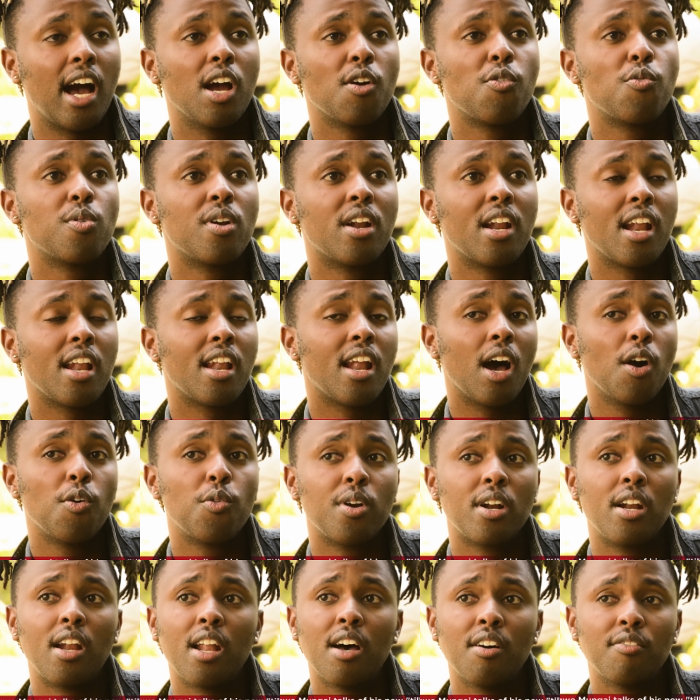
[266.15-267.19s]
would
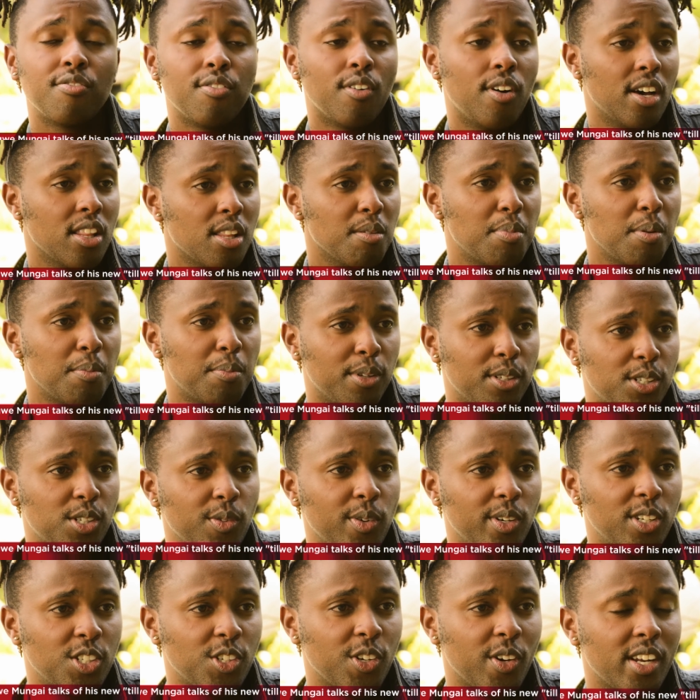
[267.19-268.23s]
love for other people to
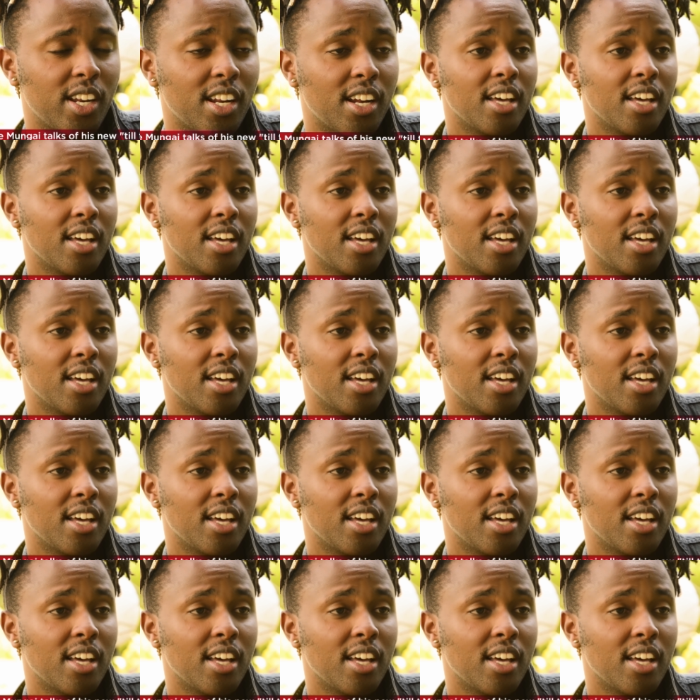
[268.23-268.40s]
enjoy it,